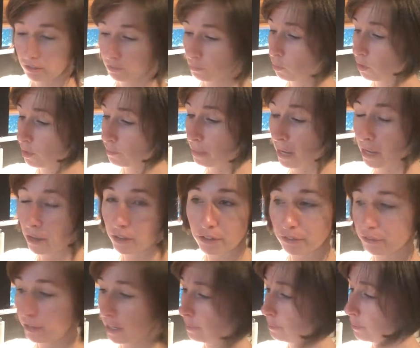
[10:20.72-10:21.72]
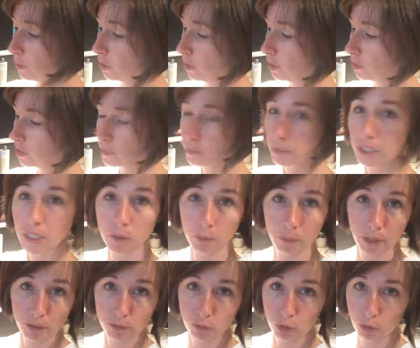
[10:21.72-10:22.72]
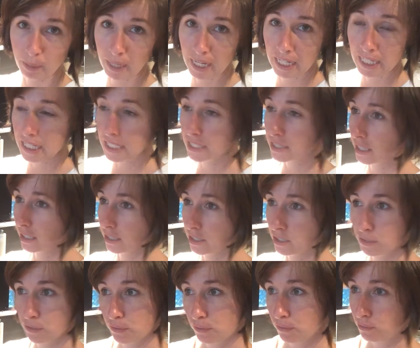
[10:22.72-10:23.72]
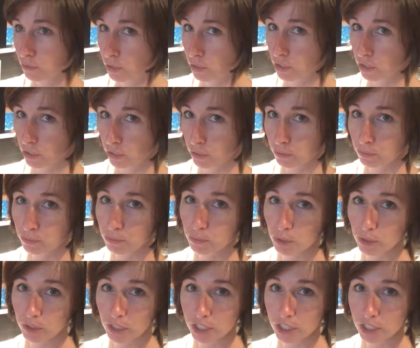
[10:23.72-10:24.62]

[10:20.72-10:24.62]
1 pound of hamburger typically will make 4 patties. That's, you know, 4